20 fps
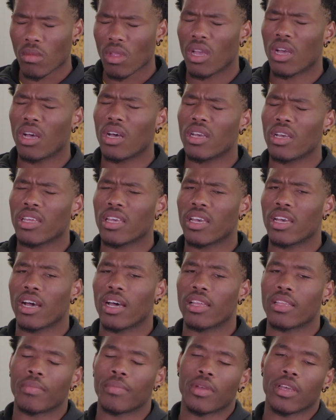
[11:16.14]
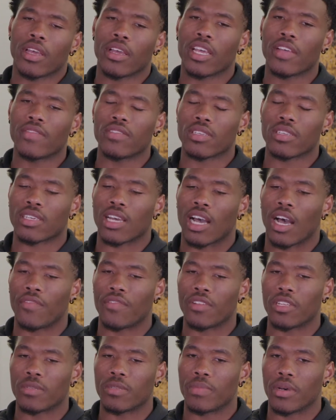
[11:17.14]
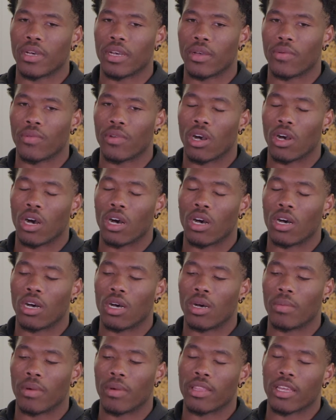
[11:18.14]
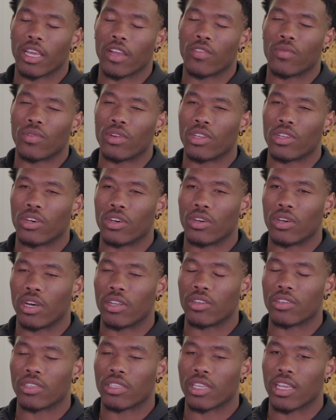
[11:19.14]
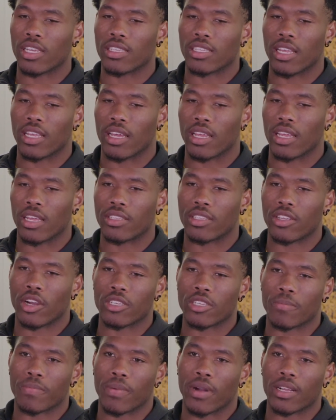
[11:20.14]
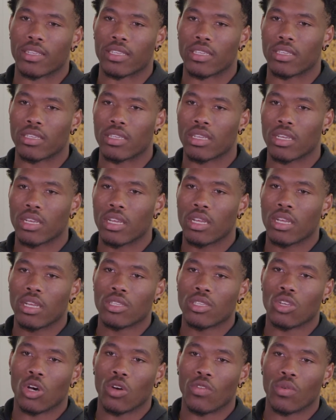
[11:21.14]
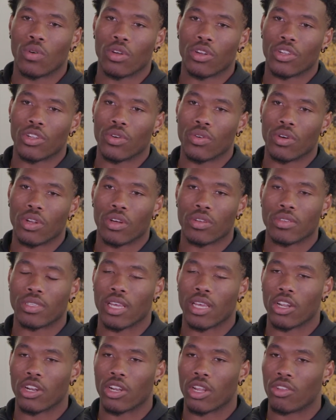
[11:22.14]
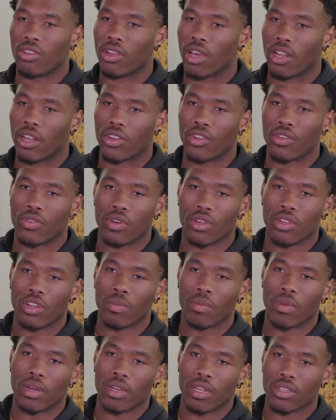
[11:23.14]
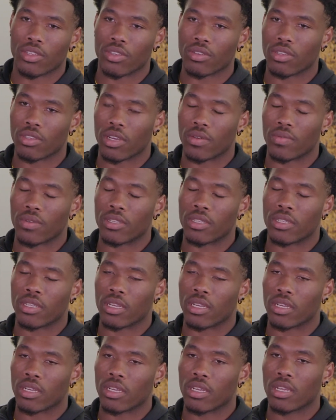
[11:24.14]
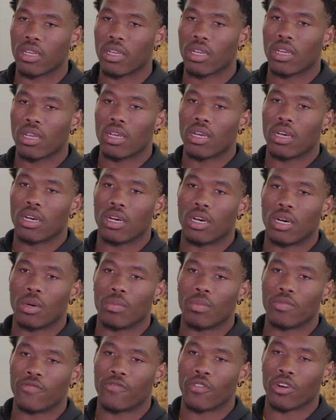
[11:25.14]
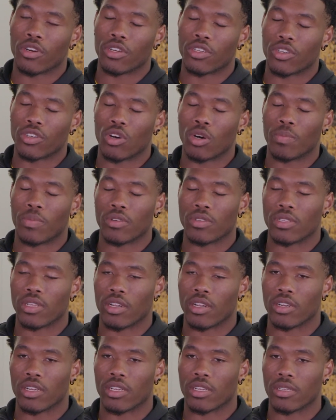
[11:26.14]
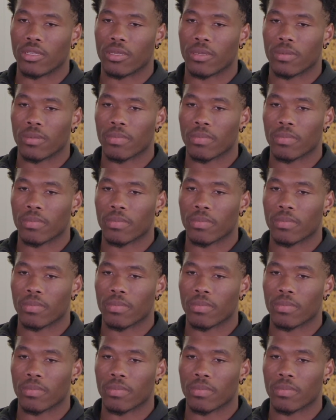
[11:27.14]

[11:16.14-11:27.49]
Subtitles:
Yeah, I mean, it gives us the confidence, but we, I think everyone understands that it starts in practice. So if you want to do it on Saturday, you got to do it, you know, Monday, Tuesday, Wednesday, for it to show up on Saturdays.